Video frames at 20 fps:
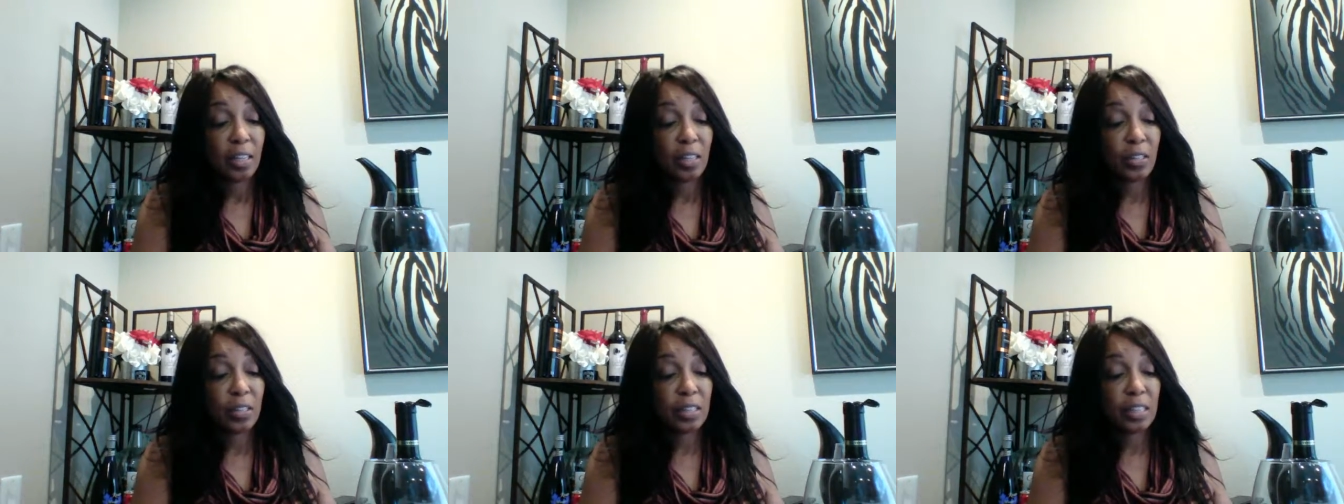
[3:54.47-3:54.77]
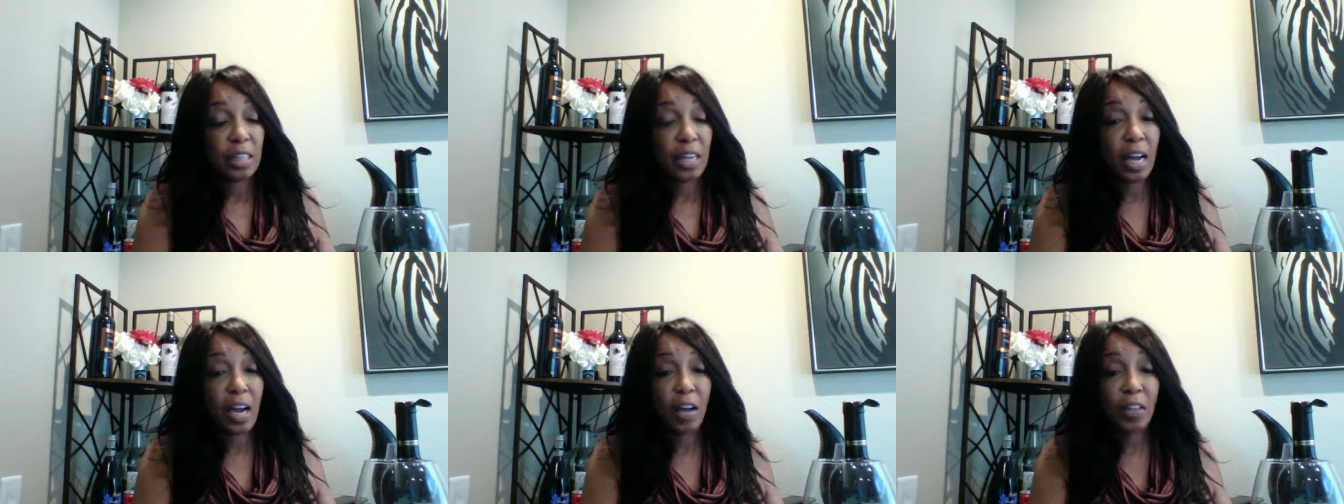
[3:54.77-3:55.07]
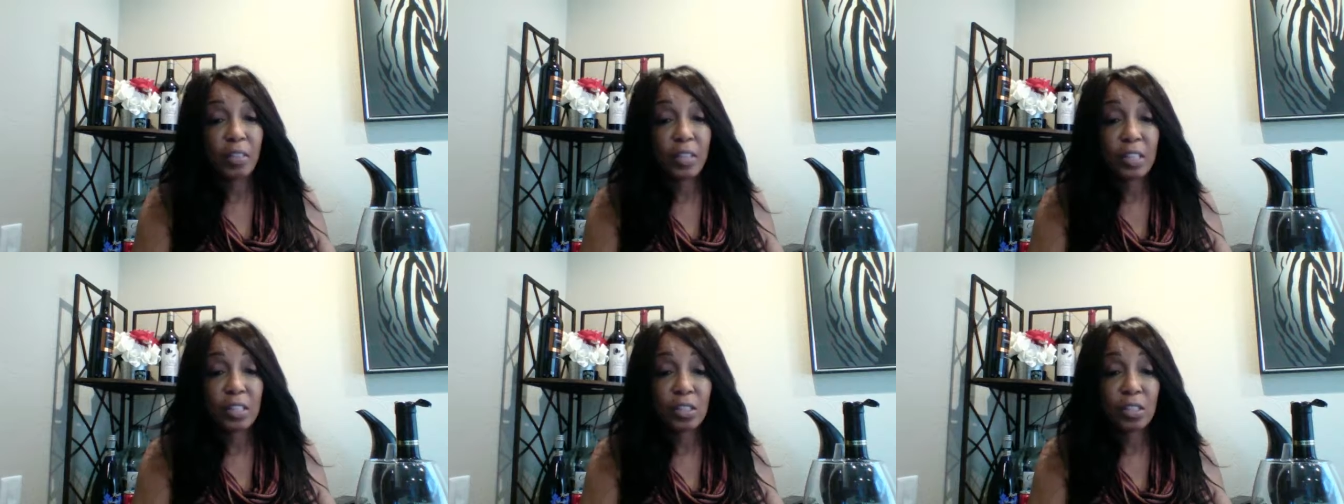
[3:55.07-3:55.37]
you see
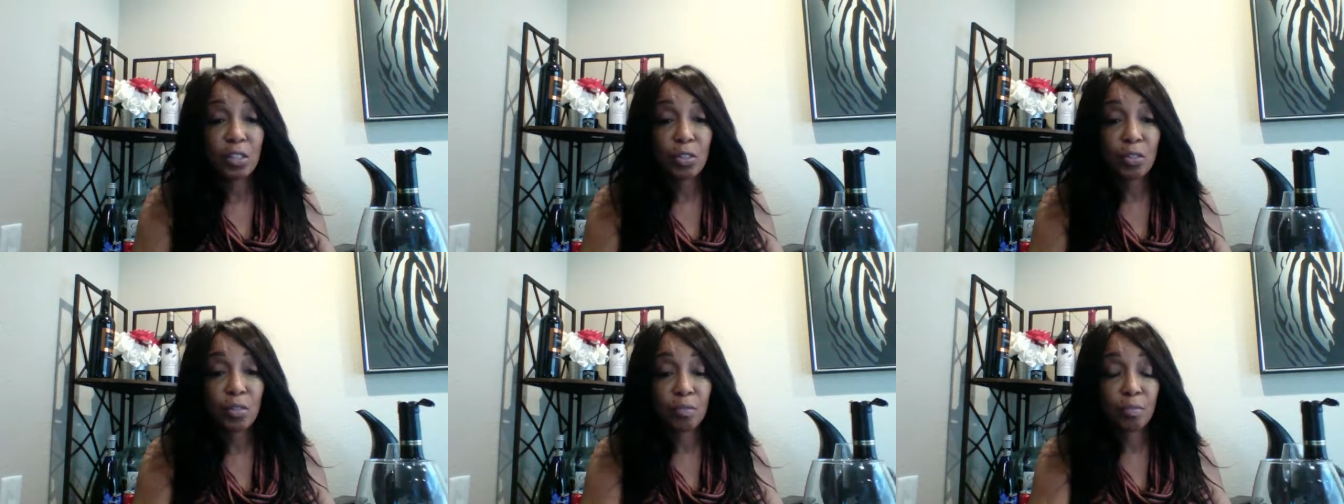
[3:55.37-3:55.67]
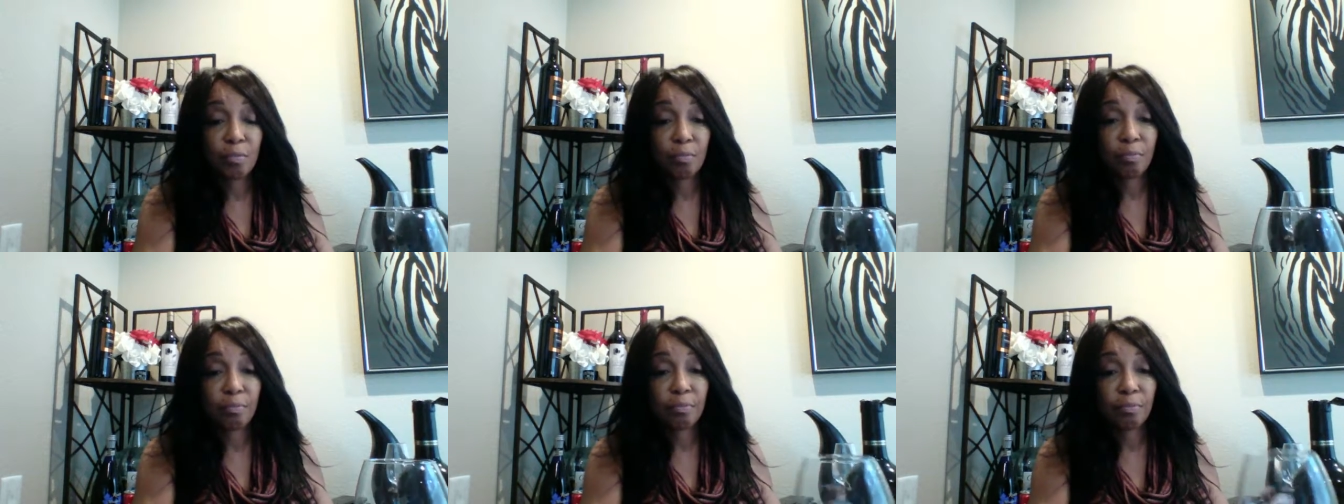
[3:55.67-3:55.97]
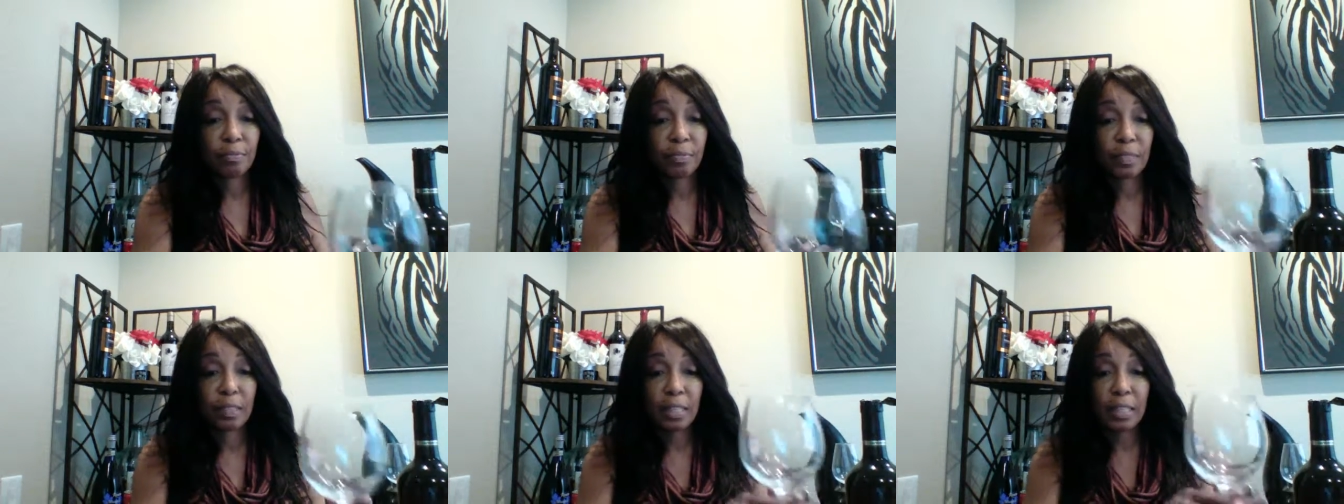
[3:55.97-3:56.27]
how this
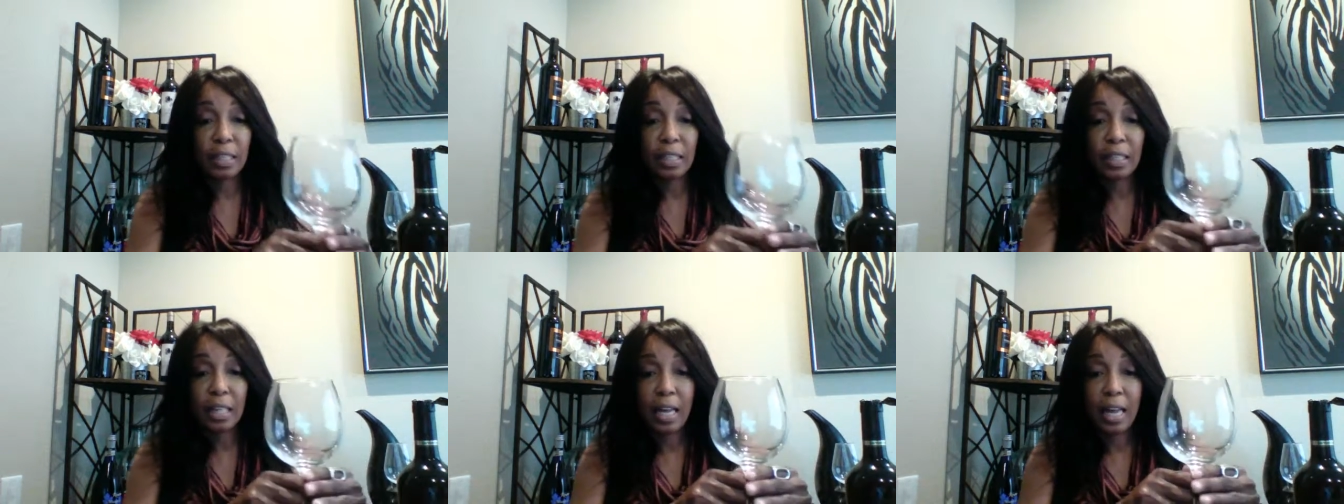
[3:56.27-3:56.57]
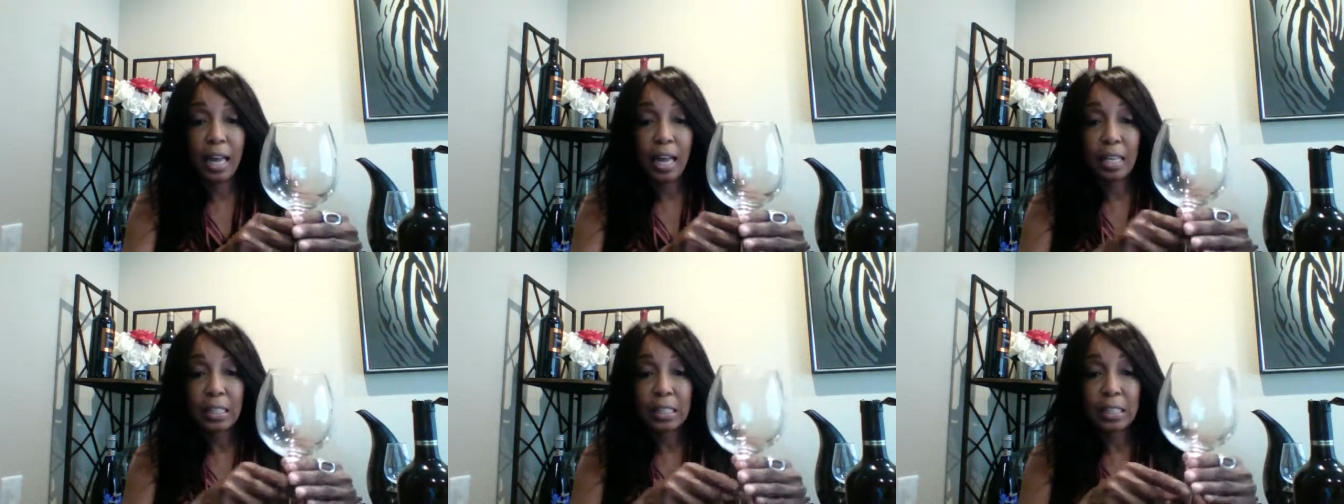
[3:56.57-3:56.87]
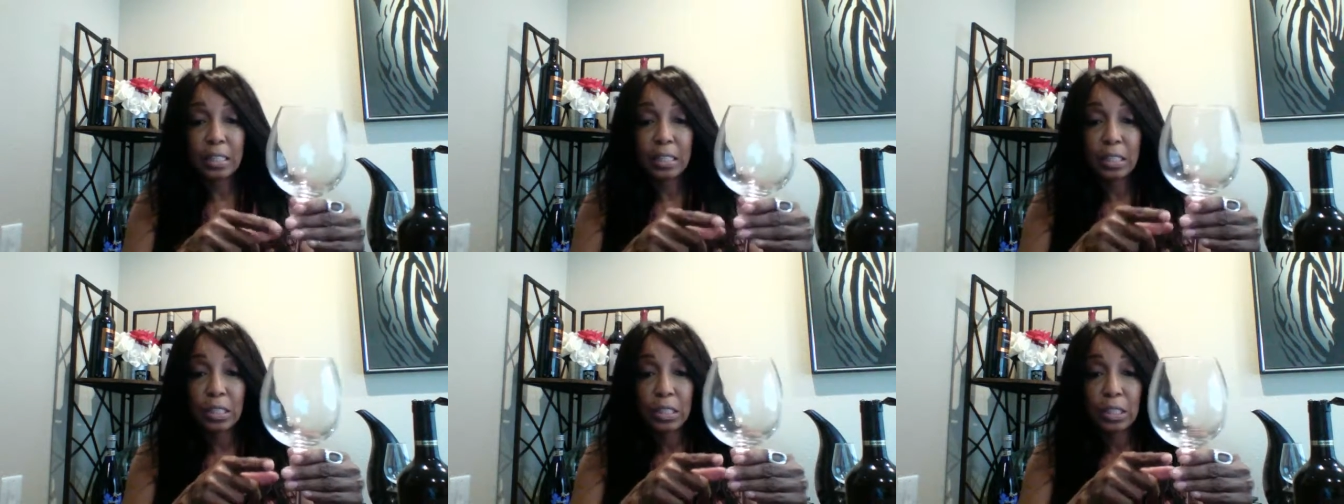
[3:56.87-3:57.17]

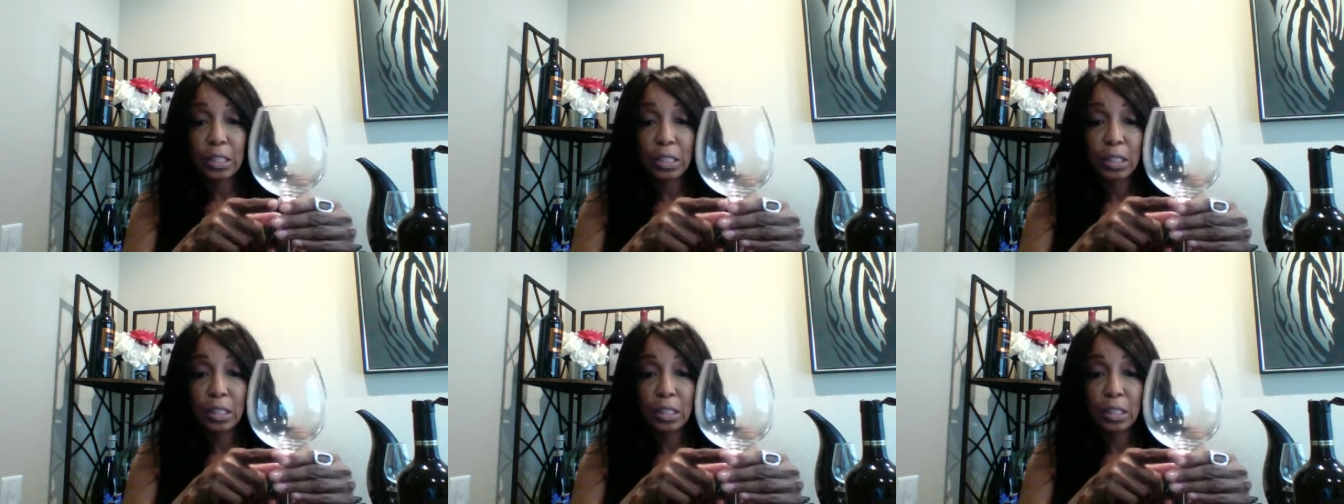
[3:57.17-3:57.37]
glass